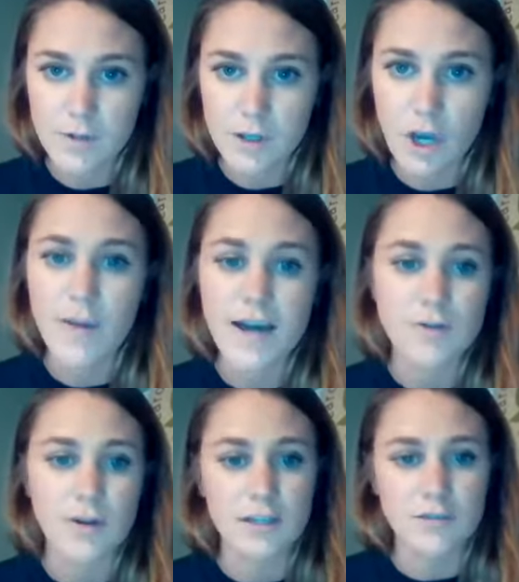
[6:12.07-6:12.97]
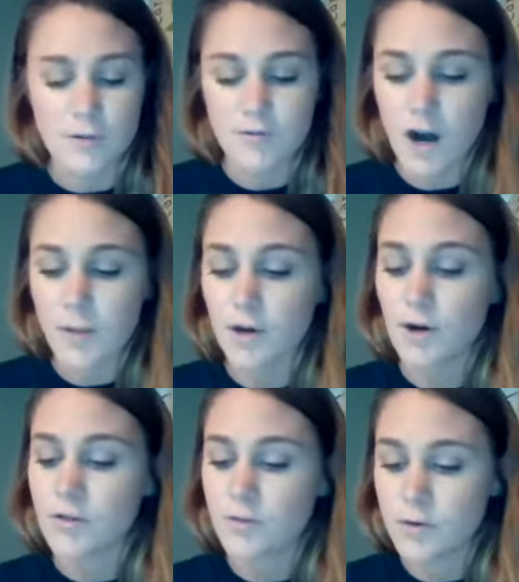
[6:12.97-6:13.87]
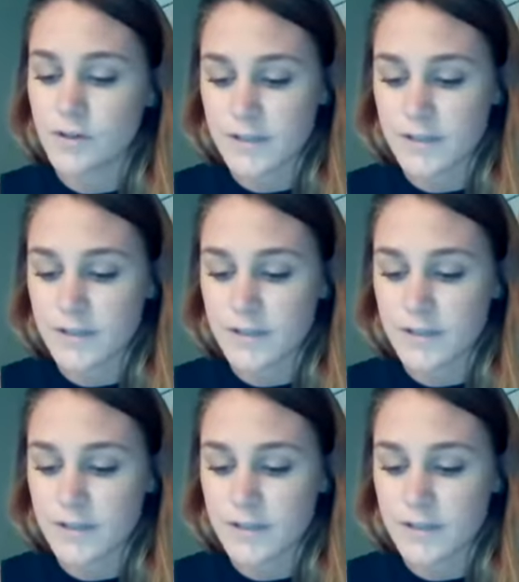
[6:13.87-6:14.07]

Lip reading: go buy directly from a farmer or through a